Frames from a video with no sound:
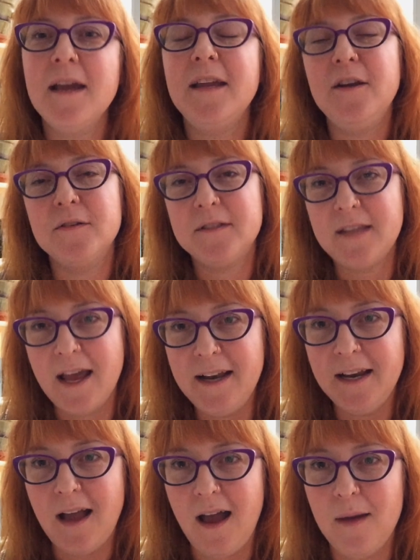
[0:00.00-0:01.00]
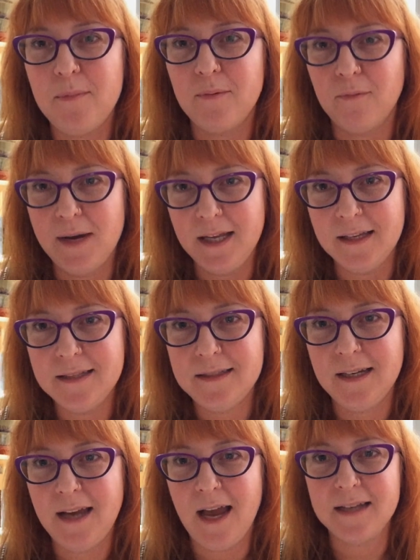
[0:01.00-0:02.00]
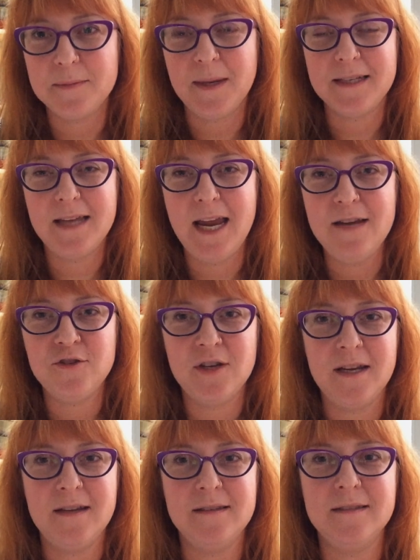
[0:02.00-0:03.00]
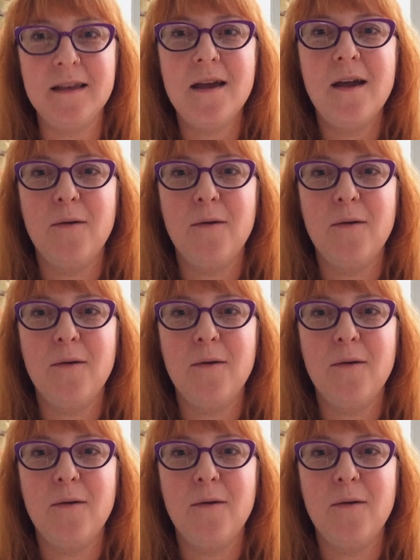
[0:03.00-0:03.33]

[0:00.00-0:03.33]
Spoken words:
you're setting up realistic expectations,